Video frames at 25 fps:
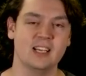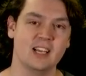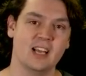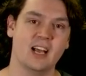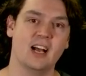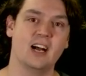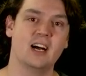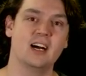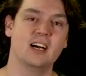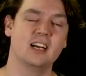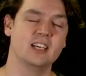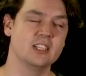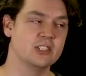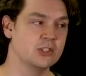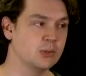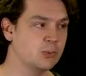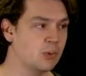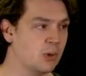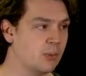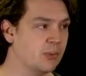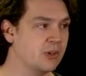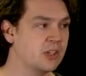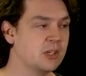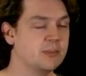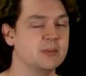And so
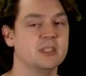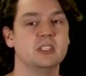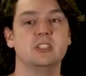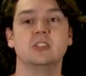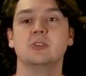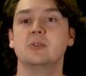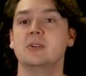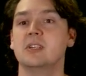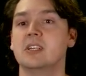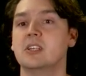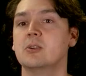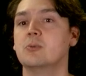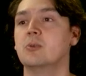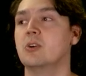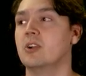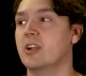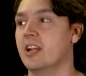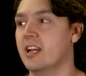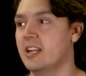what we're going to be doing, what